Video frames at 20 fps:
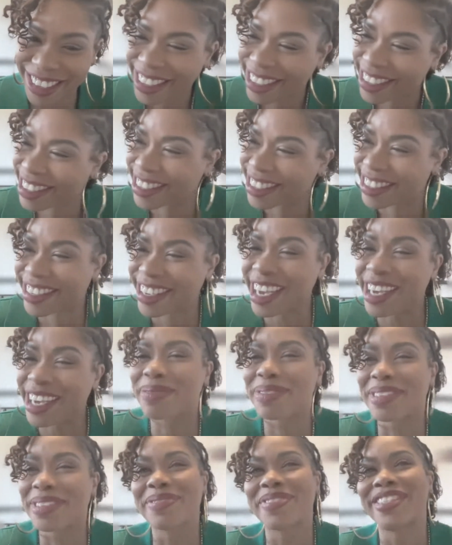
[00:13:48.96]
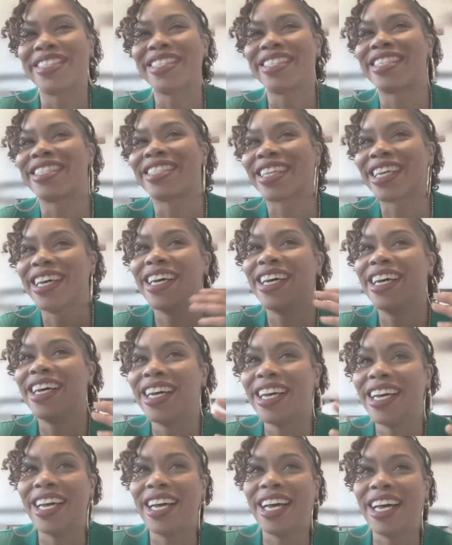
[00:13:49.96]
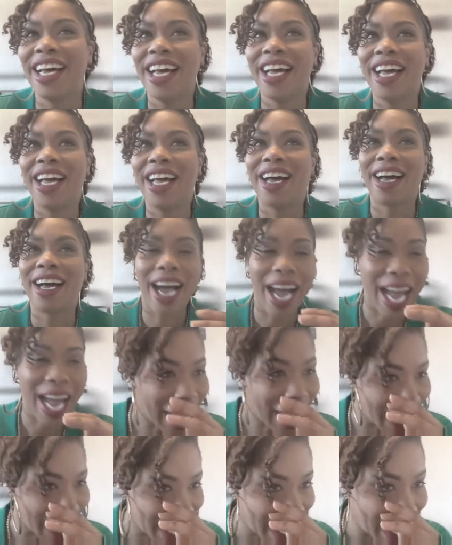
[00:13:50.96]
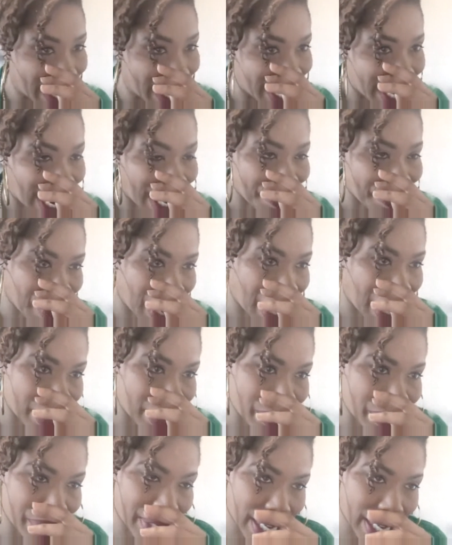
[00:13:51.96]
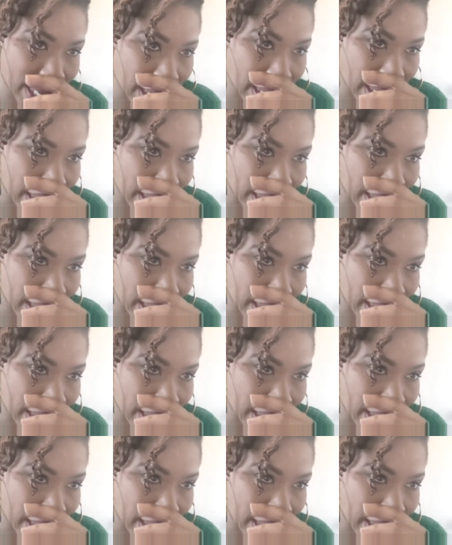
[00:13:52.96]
Some people I get it. I do get it.